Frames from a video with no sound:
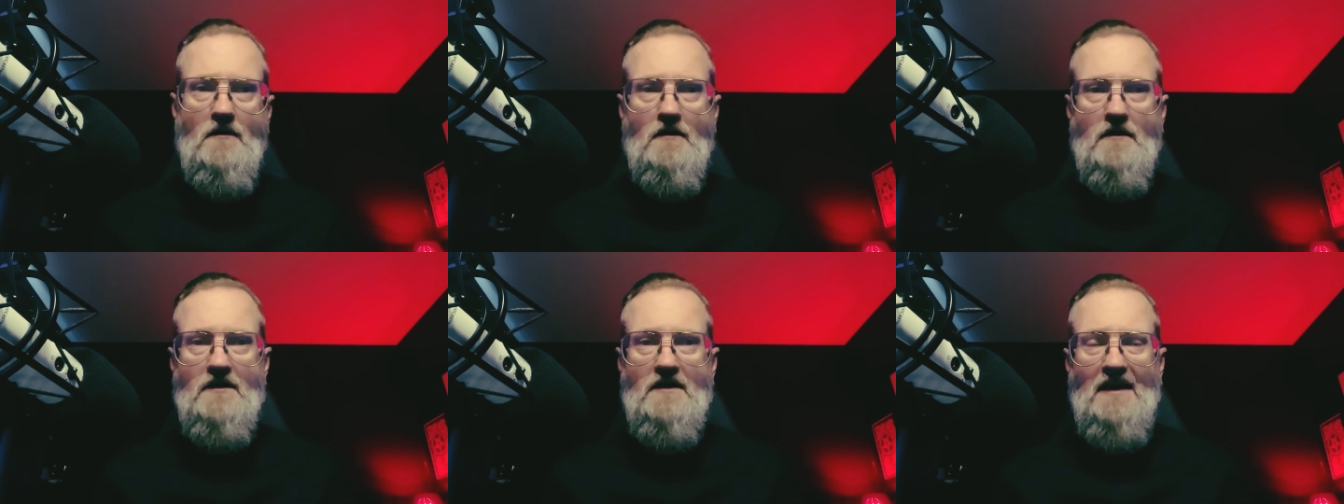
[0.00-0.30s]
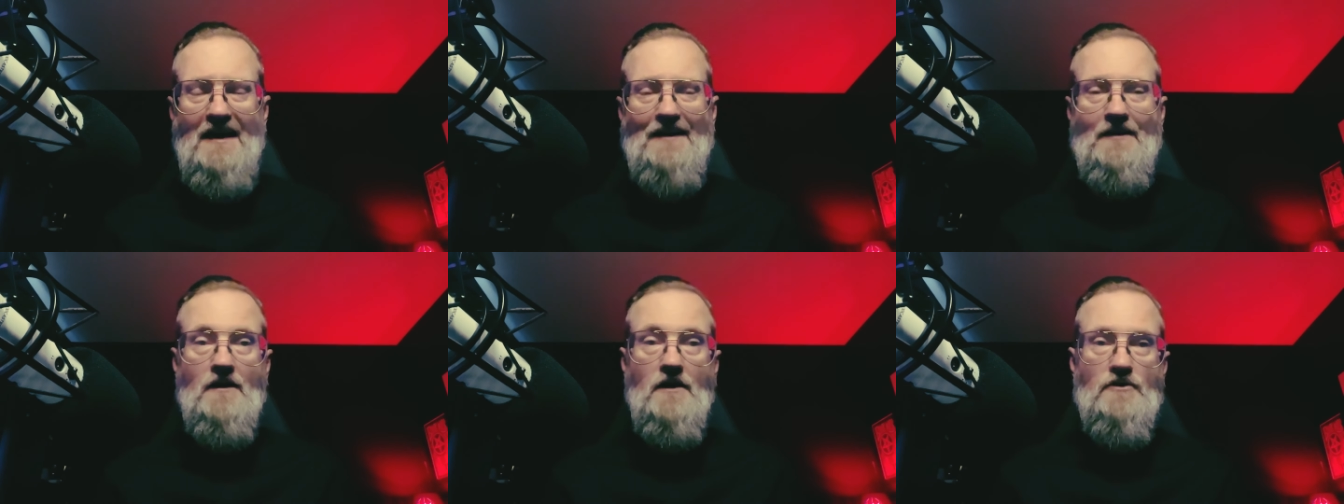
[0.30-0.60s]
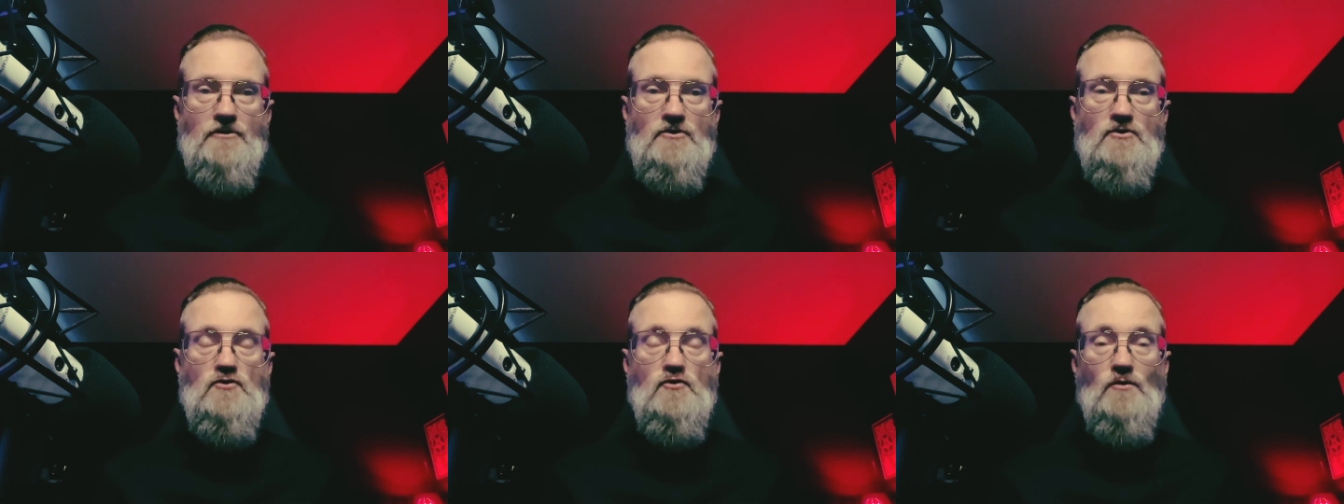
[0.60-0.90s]
he had
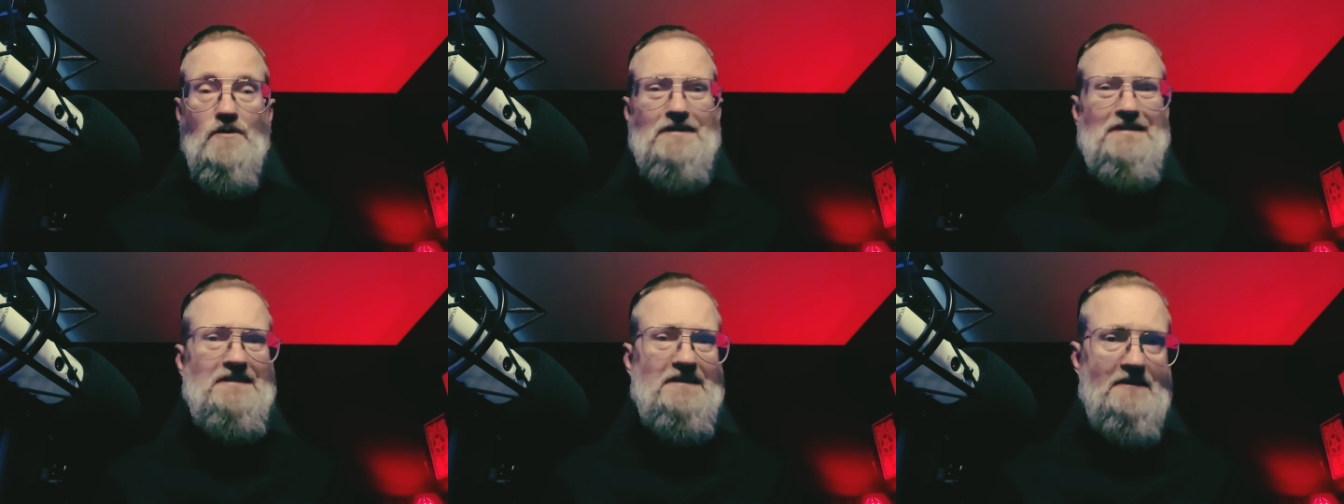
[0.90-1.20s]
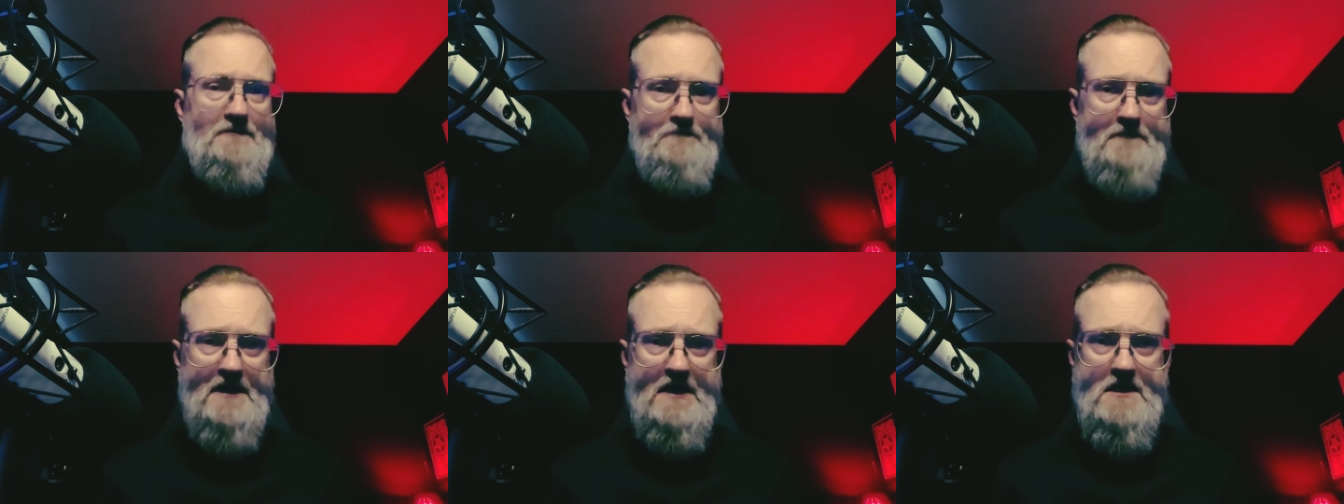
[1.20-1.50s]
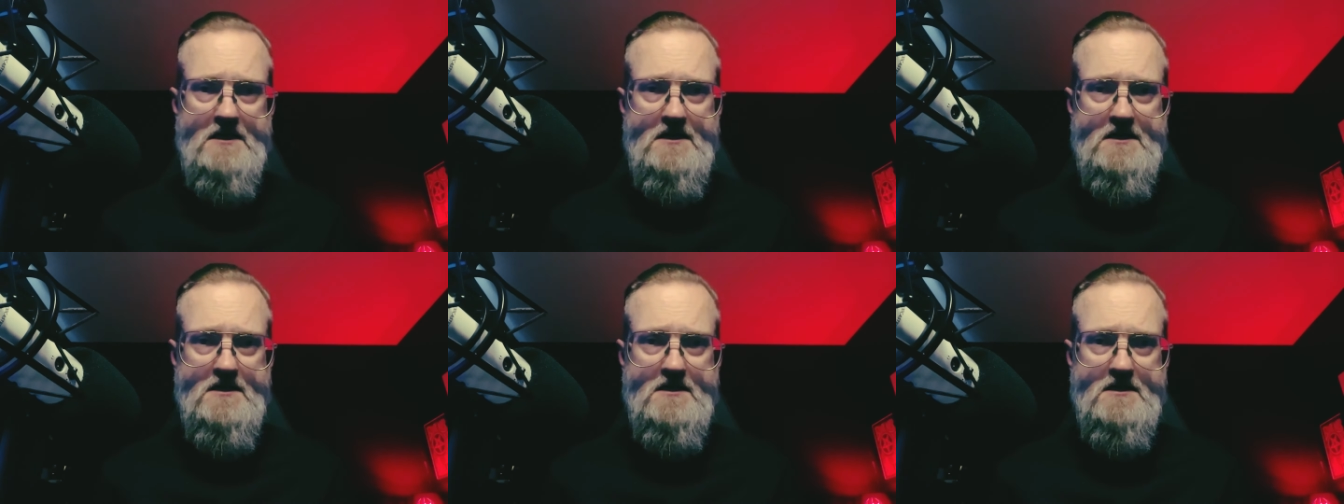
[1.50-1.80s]
a dream
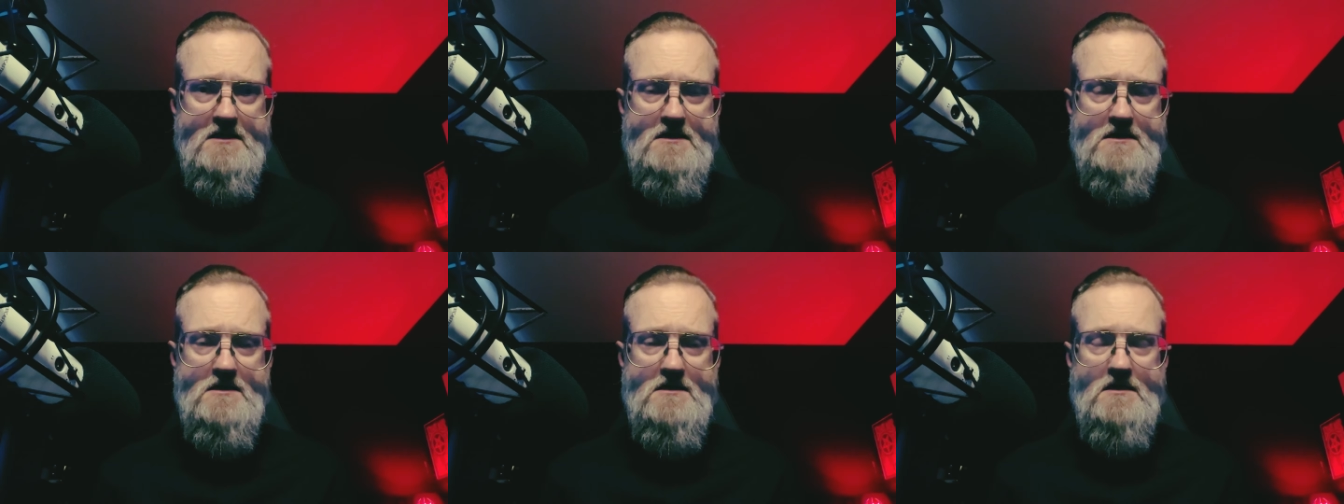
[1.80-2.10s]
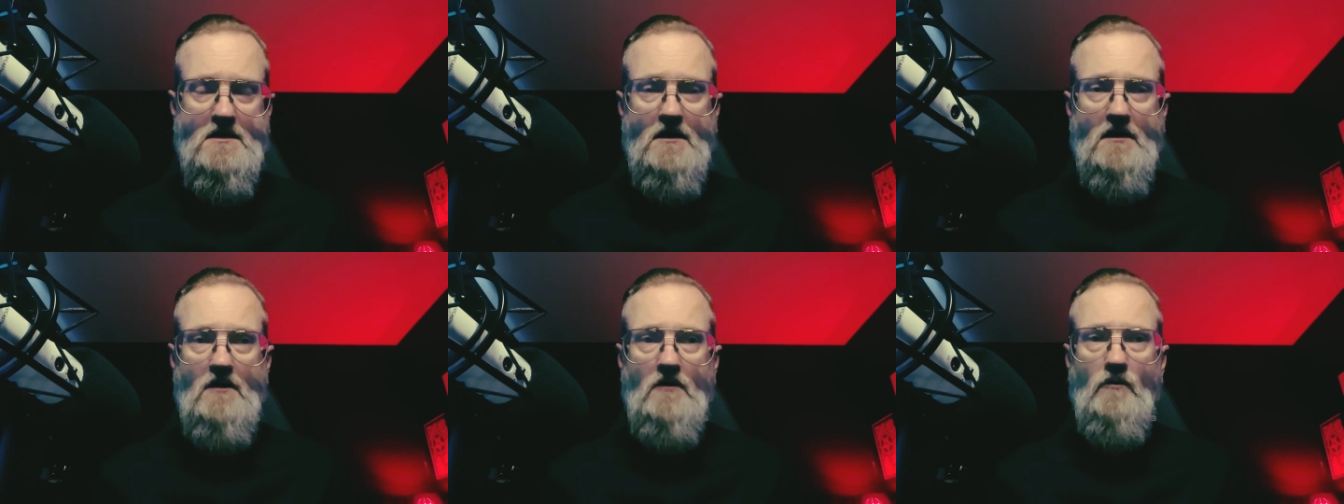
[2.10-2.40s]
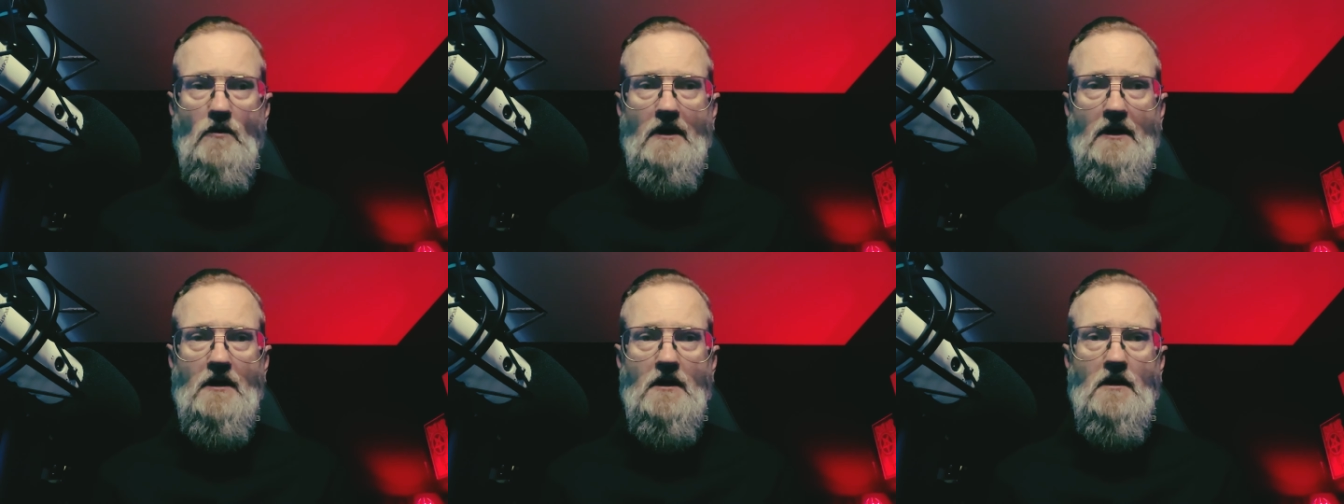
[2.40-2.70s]

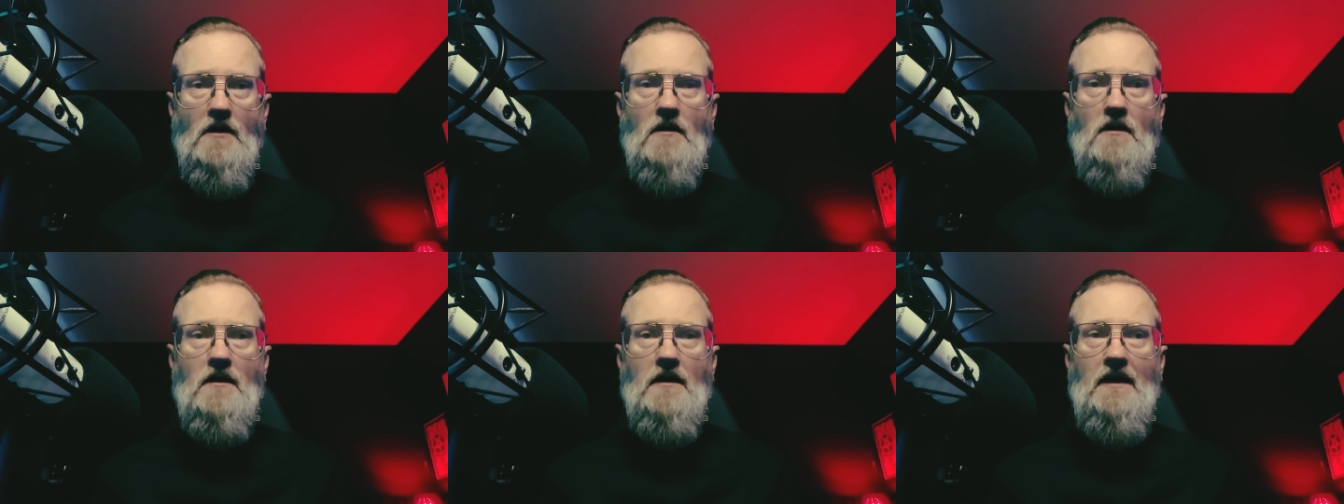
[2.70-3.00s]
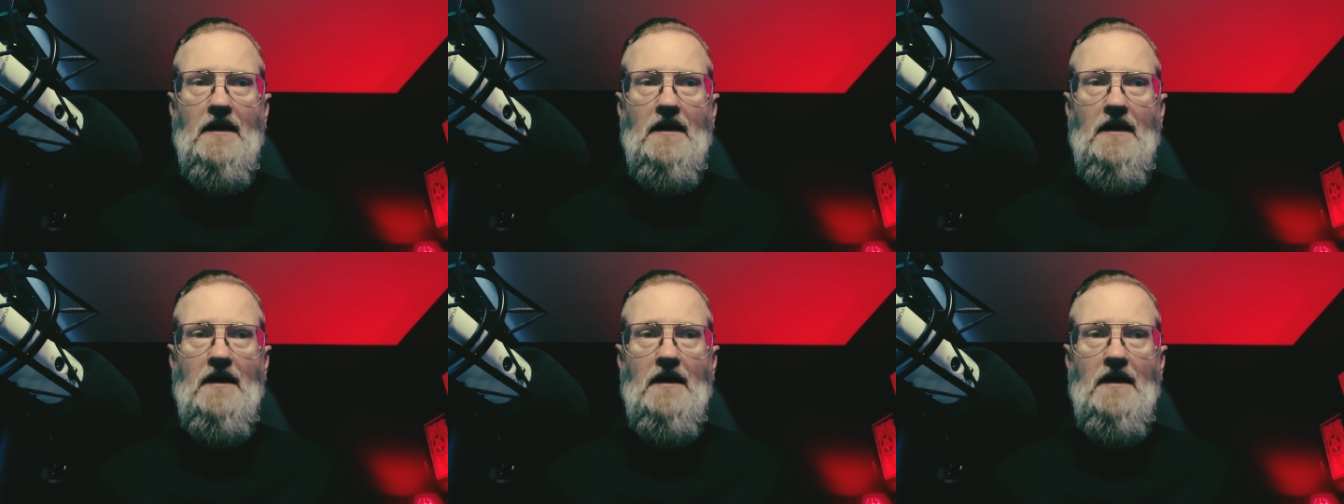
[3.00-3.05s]
where